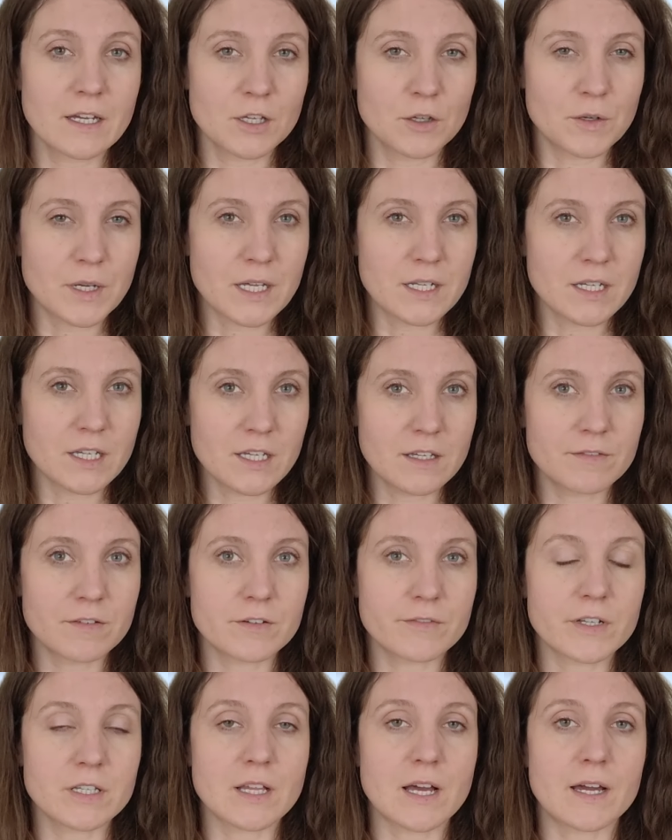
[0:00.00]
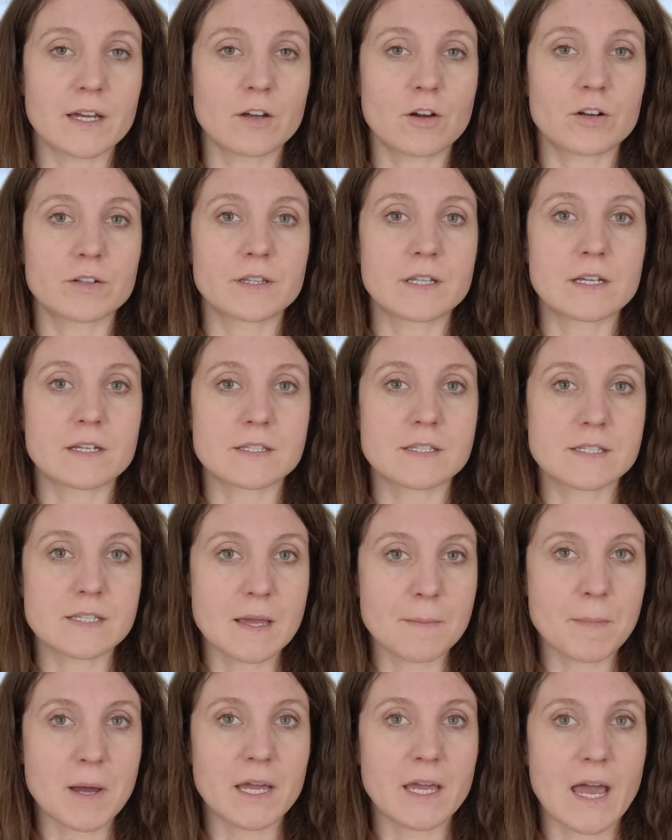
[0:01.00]
You can even rely on
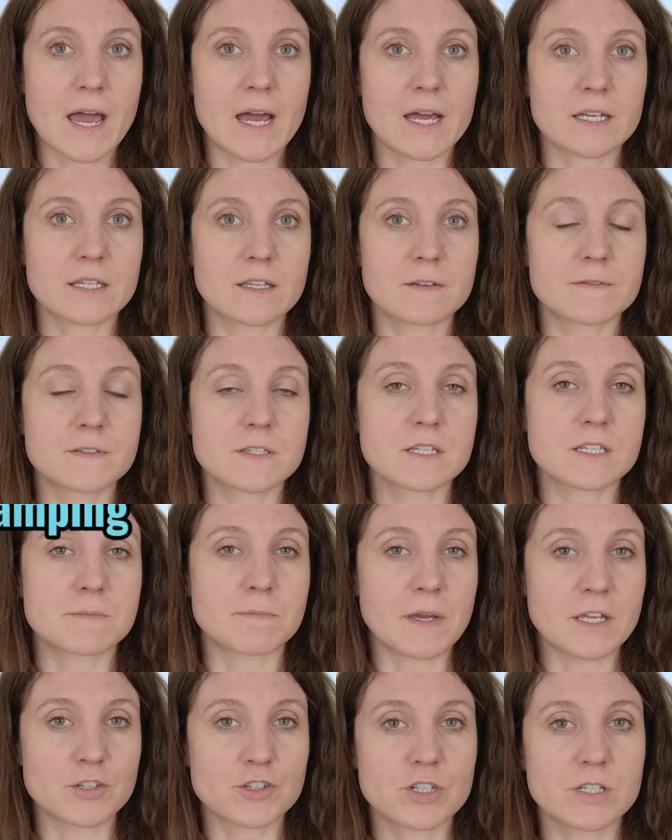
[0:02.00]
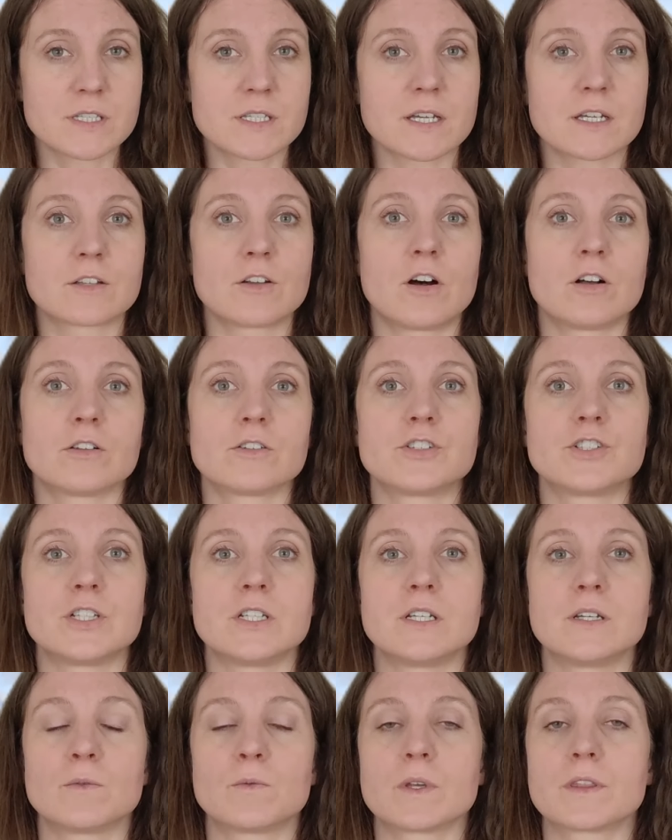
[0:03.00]
semi-active suspension
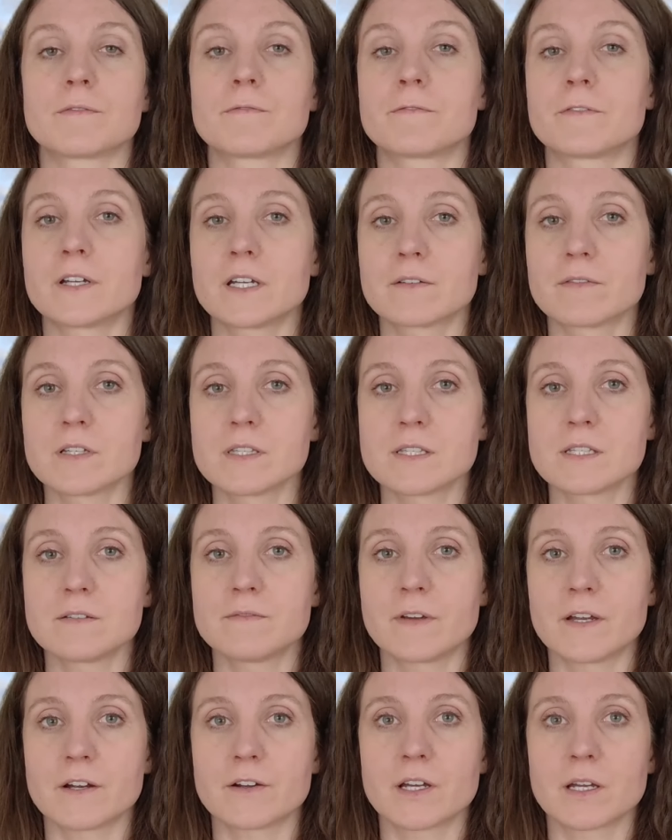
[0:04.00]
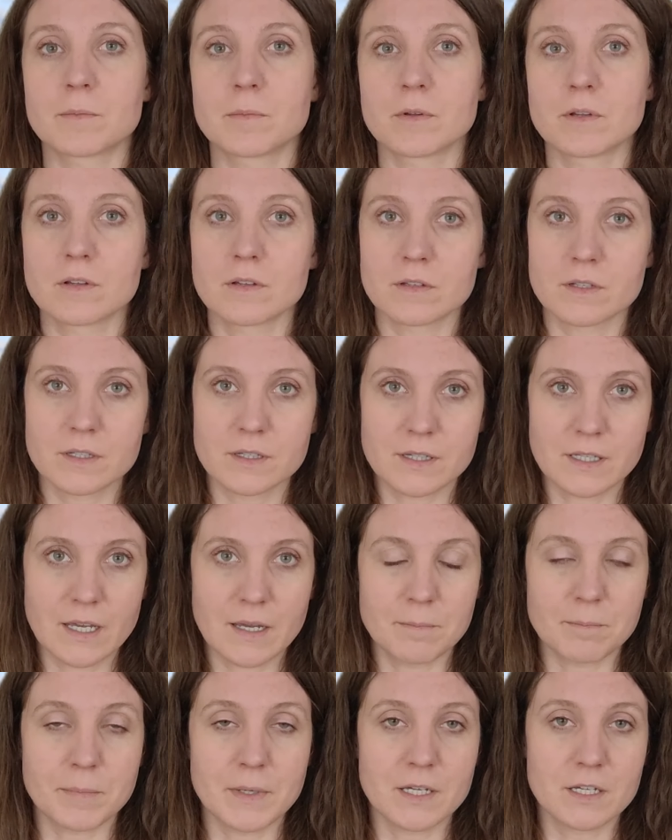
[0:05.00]
technology with frequency variable
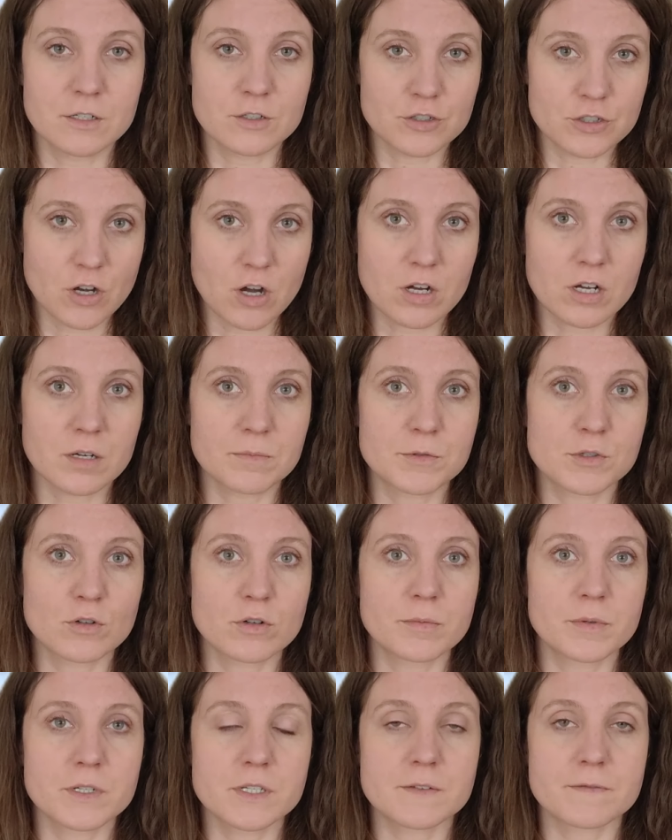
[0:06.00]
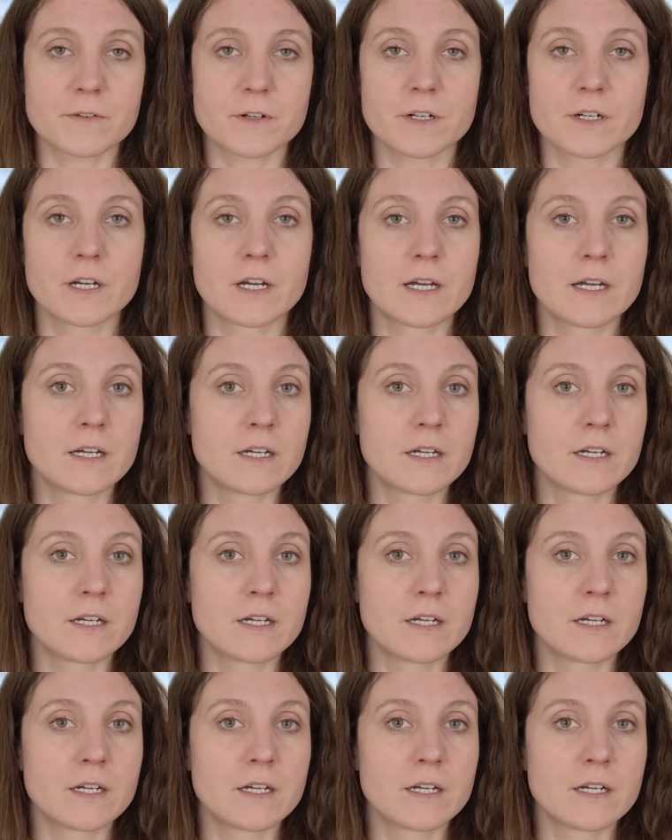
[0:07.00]
damping shock absorbers for